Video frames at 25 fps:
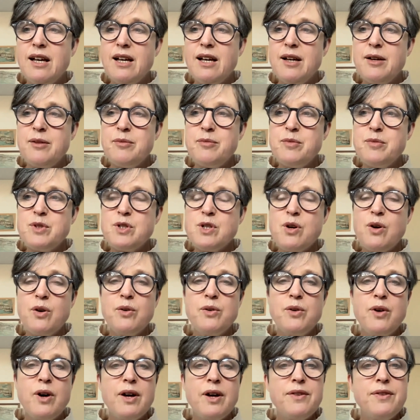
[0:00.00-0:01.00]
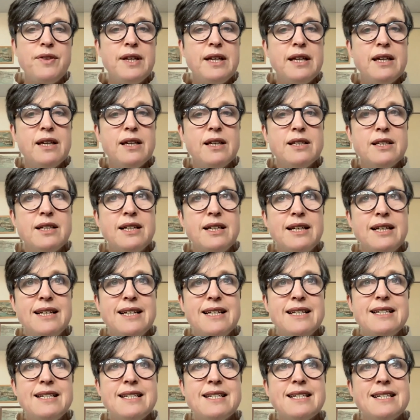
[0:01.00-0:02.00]
Um, so I think it it
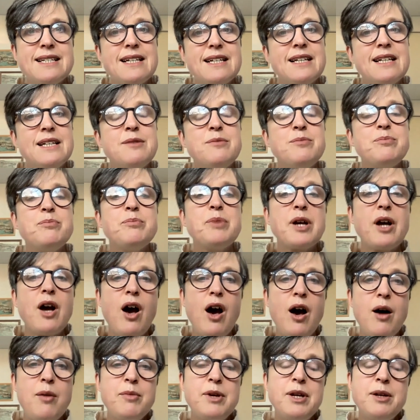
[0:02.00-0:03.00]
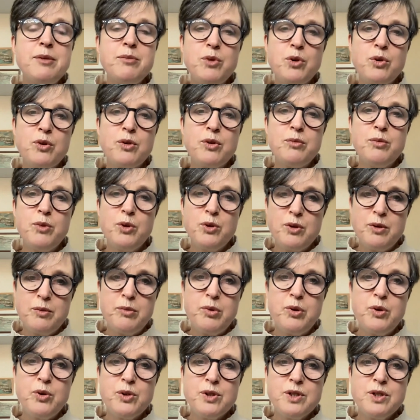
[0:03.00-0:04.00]
is it becoming more and more
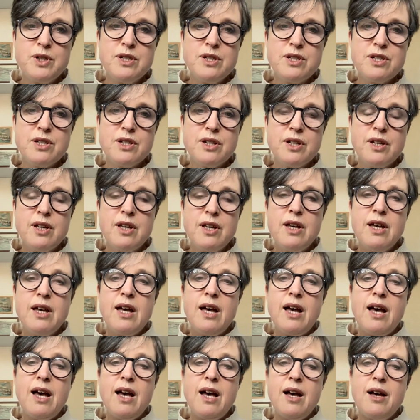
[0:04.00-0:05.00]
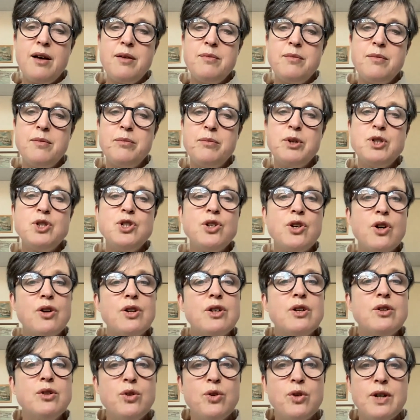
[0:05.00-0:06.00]
important, um, but you're
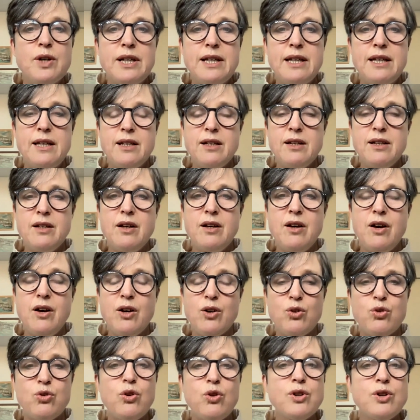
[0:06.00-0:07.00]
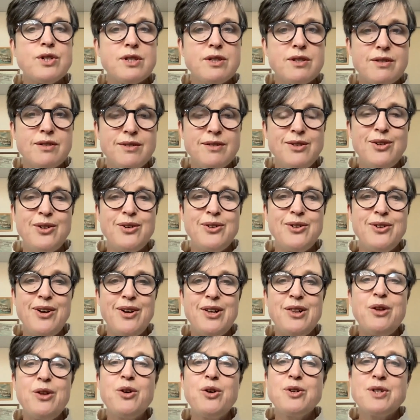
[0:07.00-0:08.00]
going to look at it across, you know,
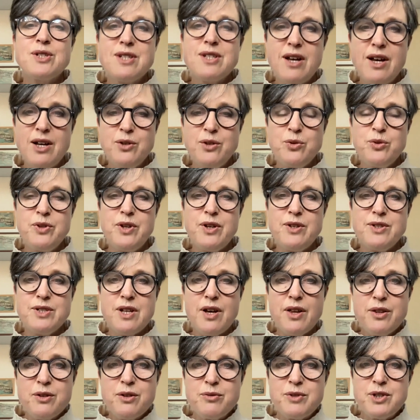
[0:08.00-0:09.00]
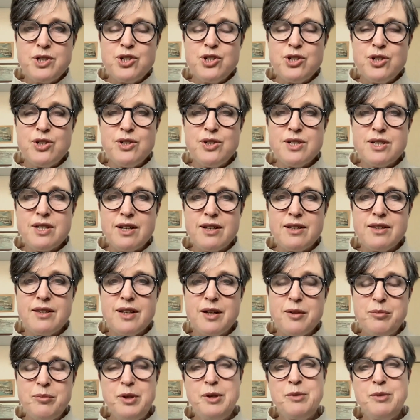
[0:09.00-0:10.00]
alongside all those other issues that
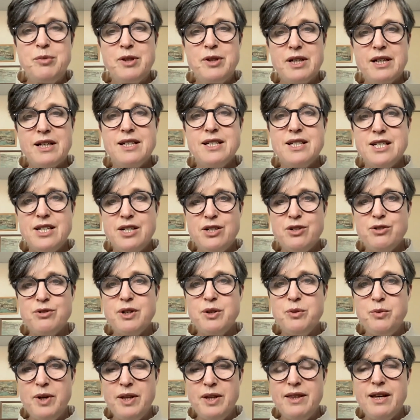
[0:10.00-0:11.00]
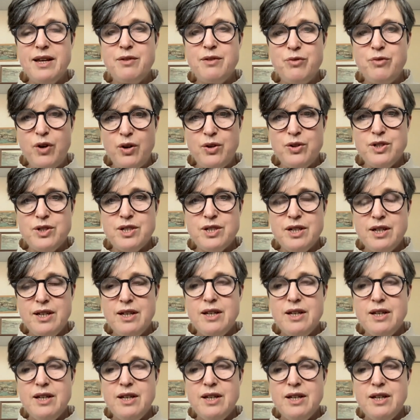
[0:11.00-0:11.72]
that people are considering when they vote.